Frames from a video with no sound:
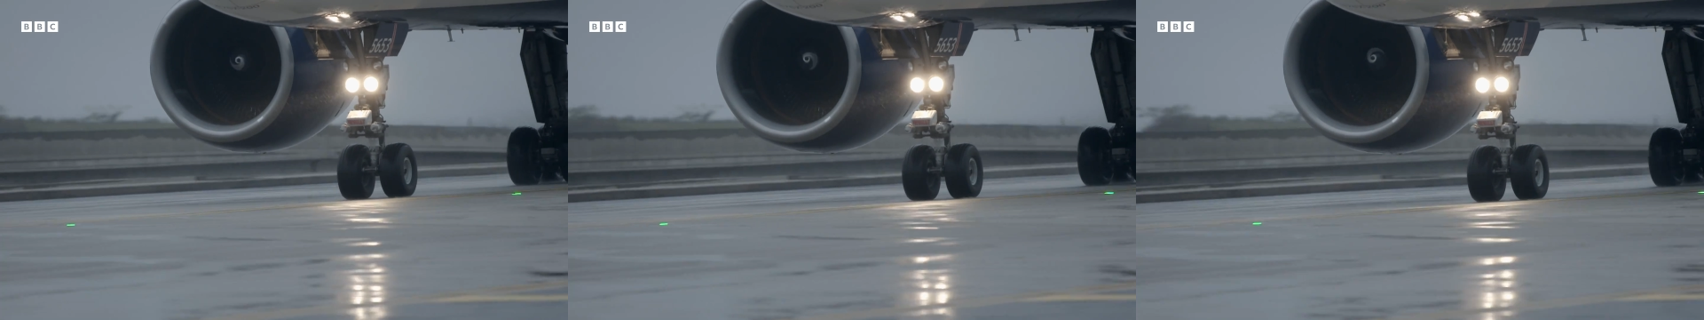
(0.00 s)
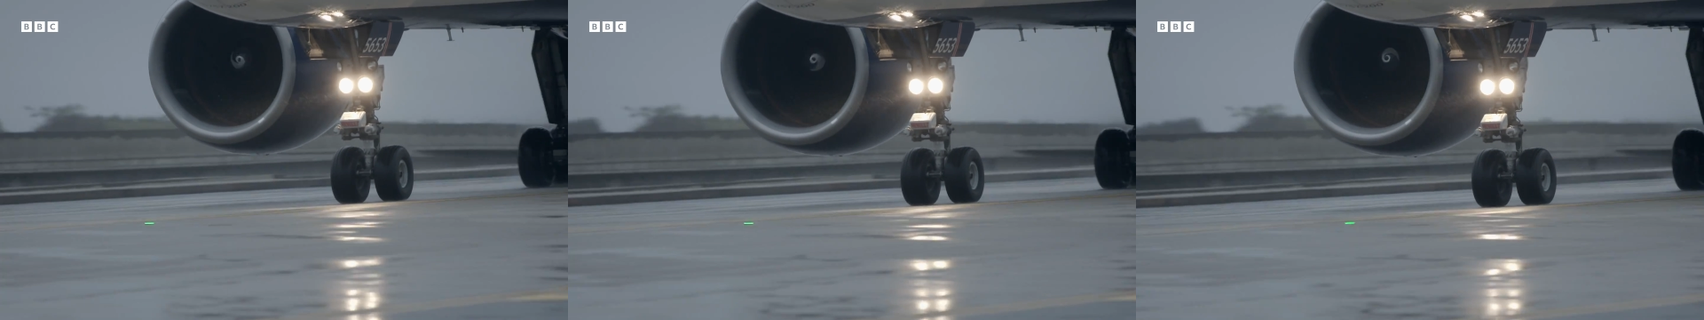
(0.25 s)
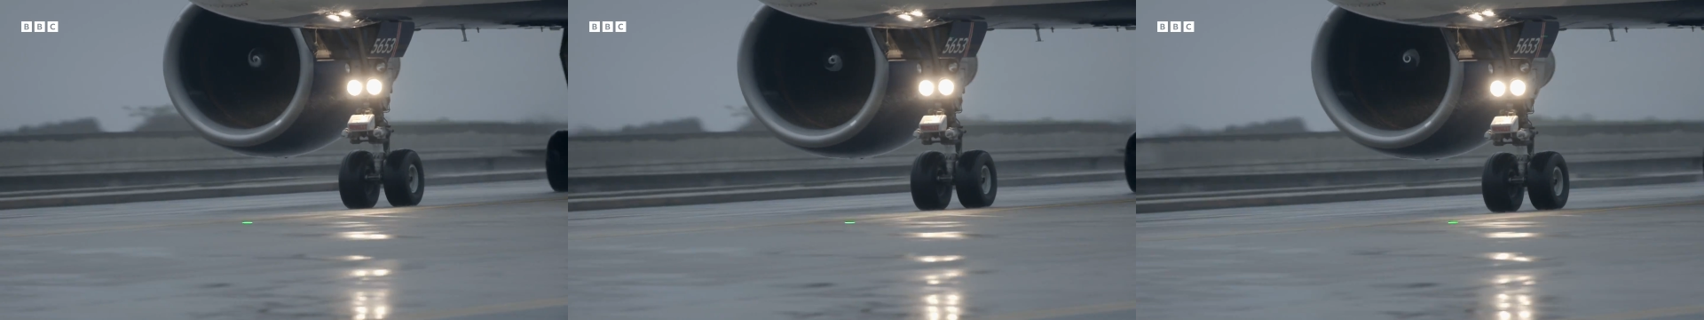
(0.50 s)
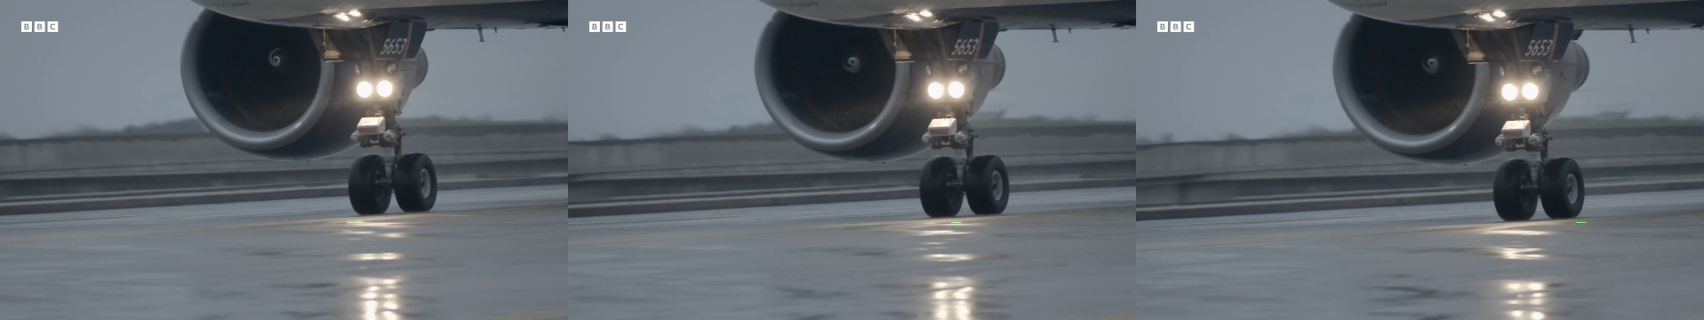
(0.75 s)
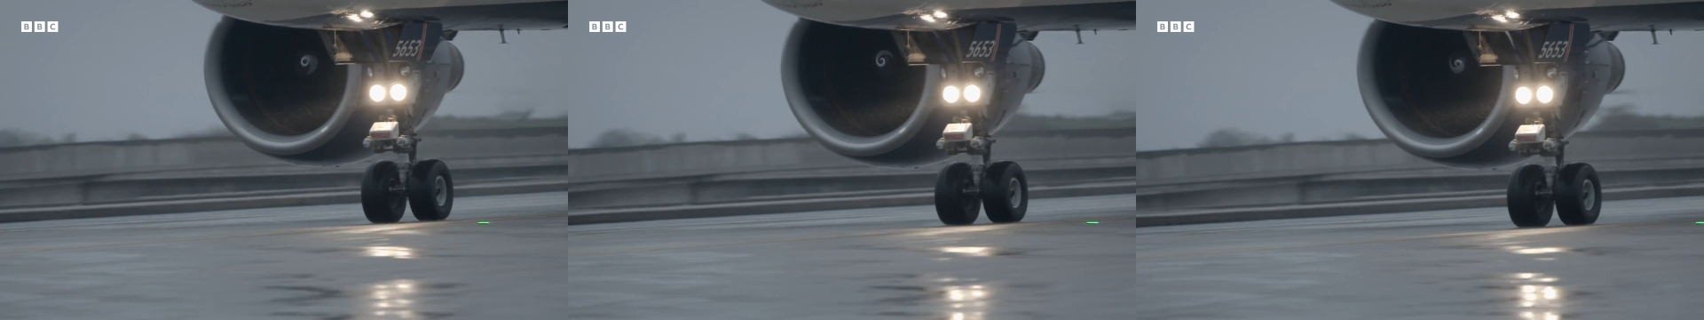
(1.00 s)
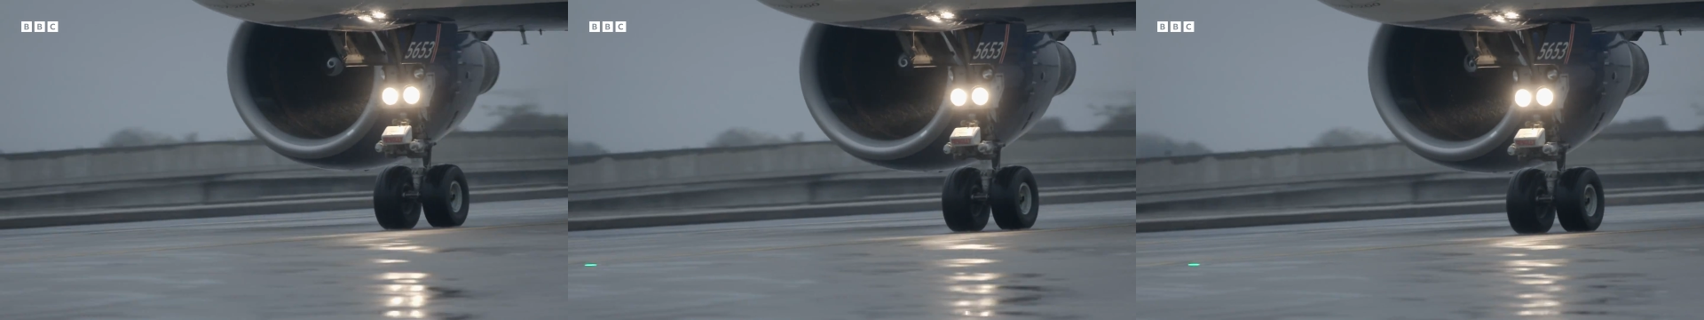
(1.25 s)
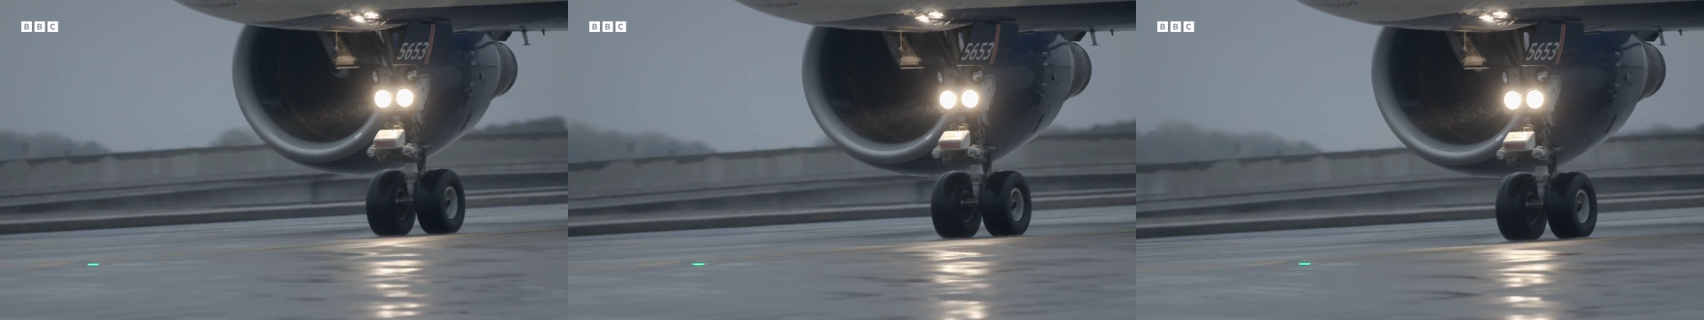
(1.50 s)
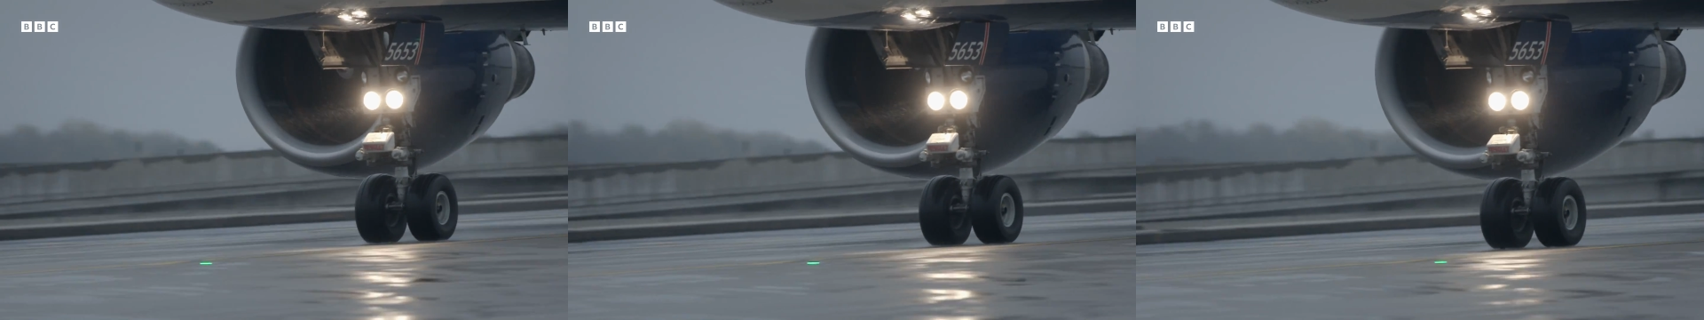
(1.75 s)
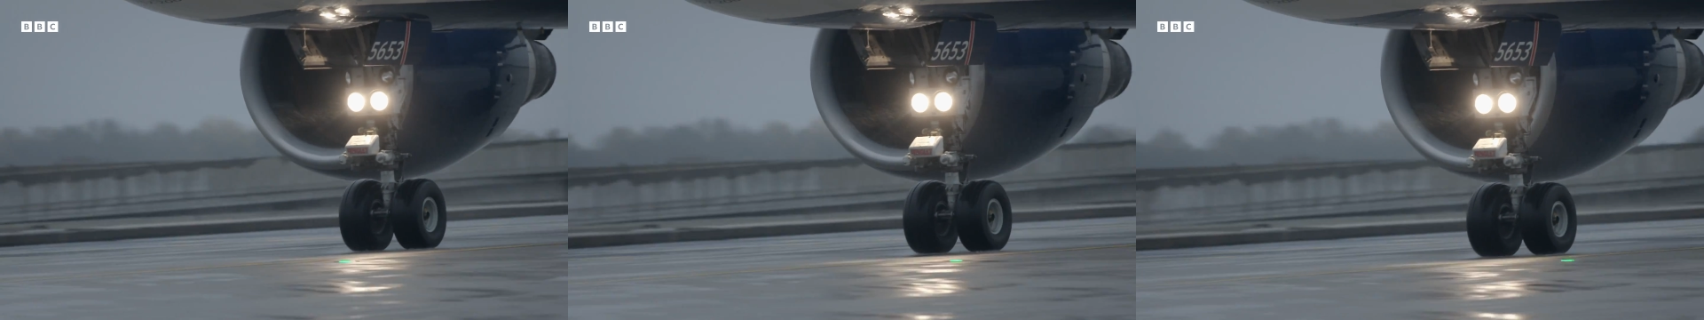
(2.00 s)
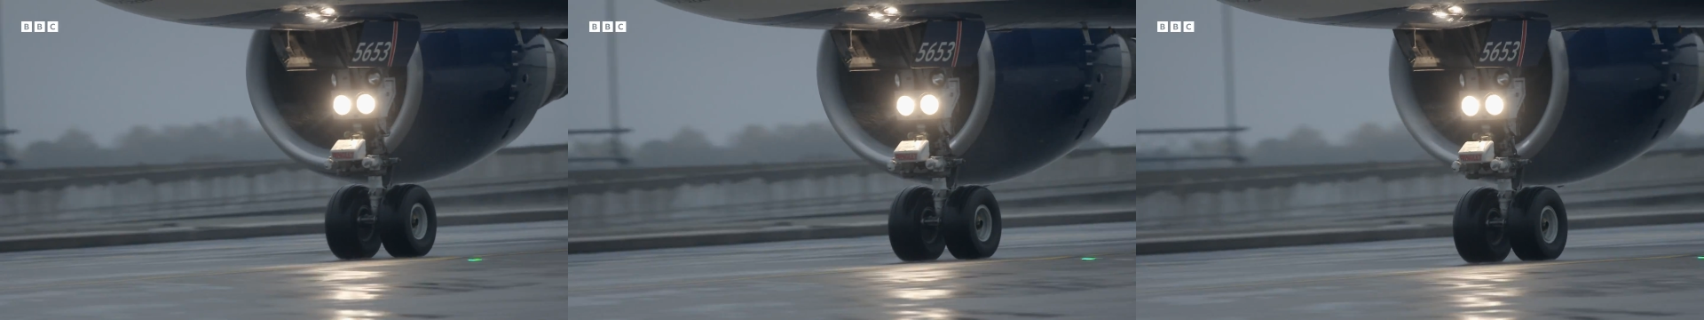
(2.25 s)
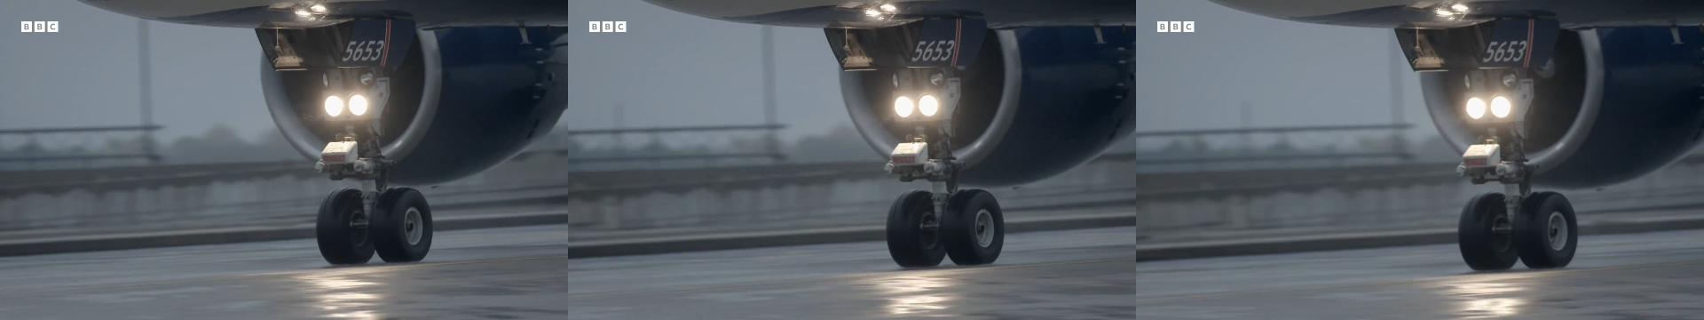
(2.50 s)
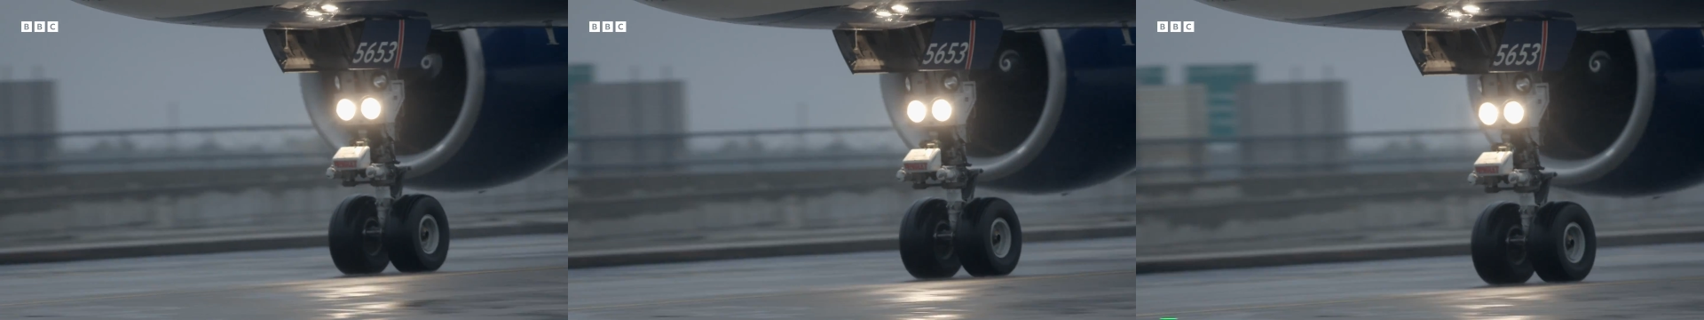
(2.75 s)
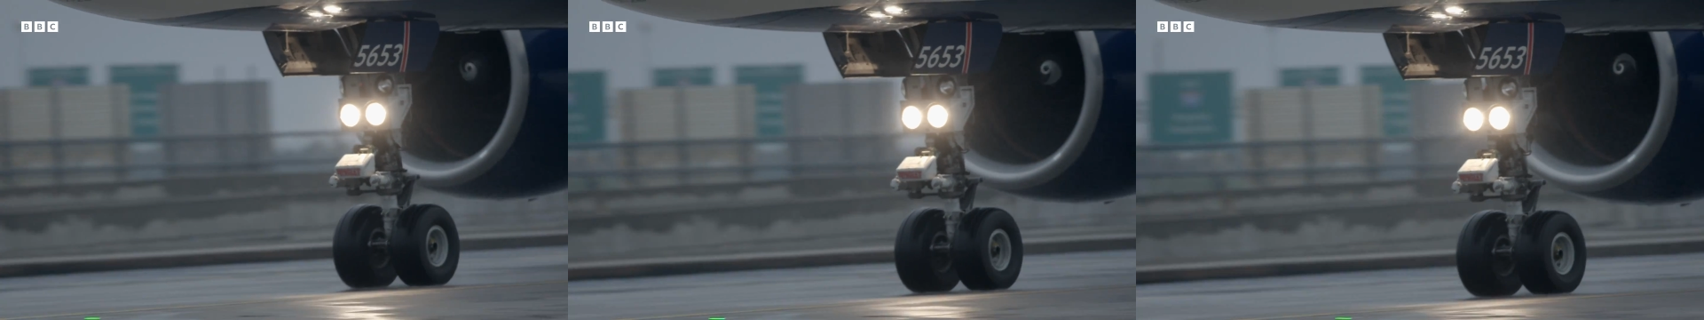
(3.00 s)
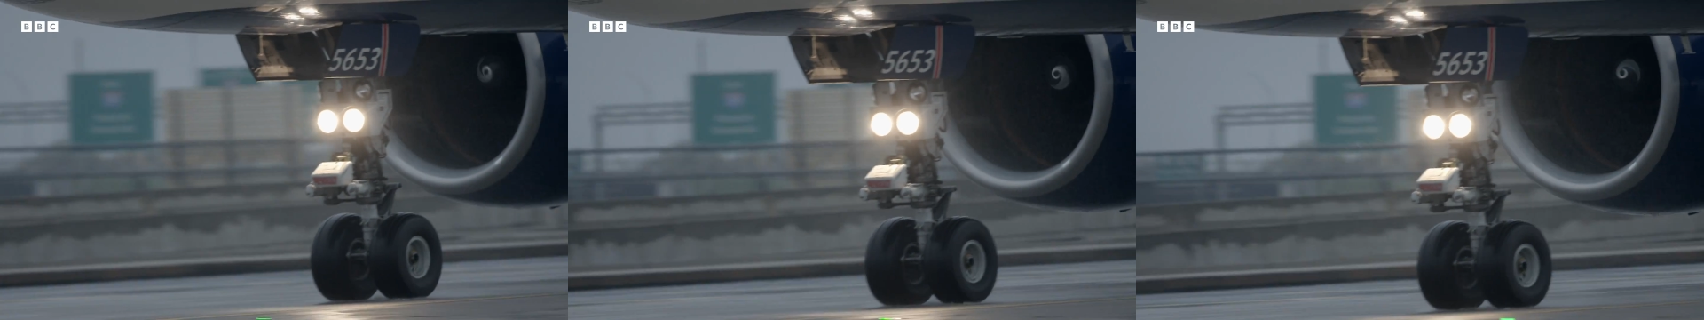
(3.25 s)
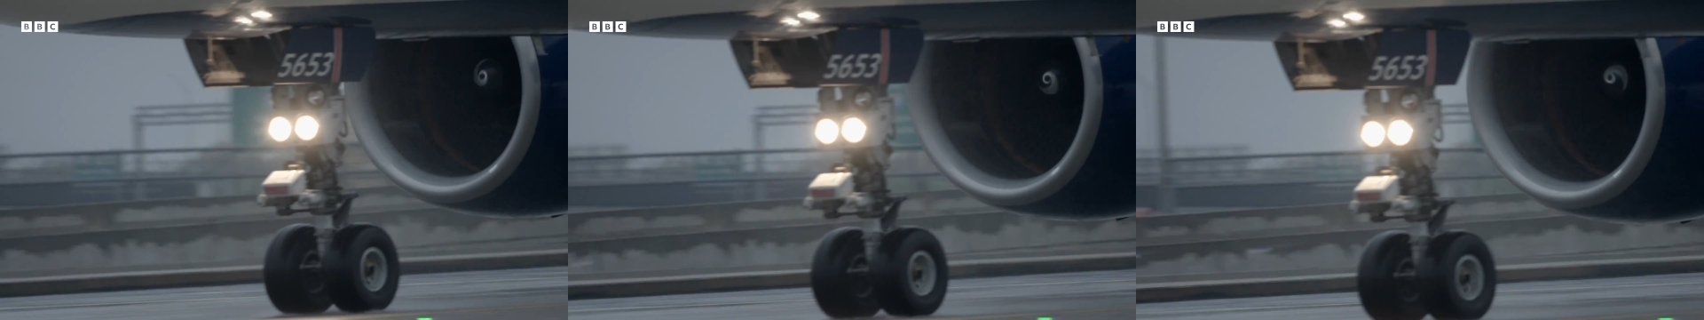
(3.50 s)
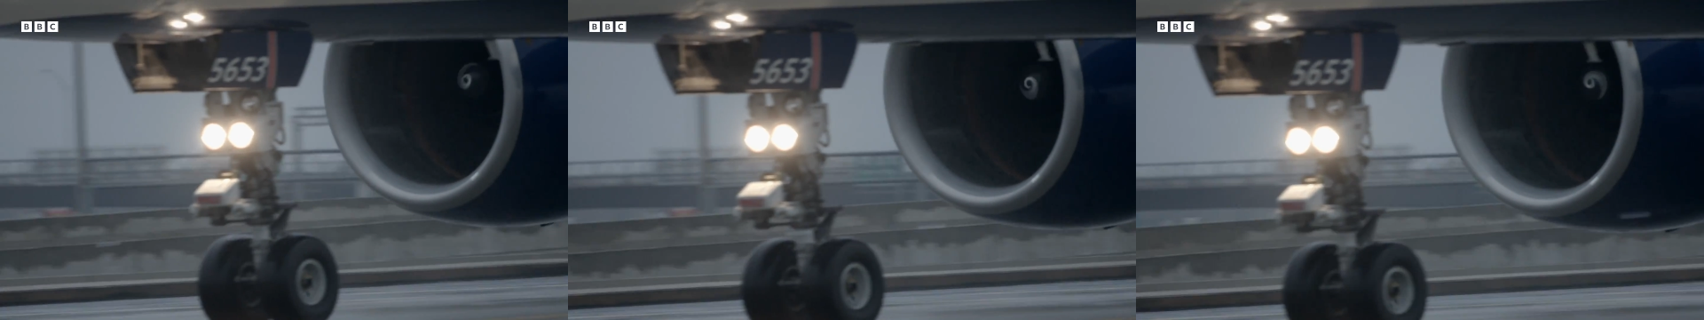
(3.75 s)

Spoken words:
Nobody's mouth can be seen.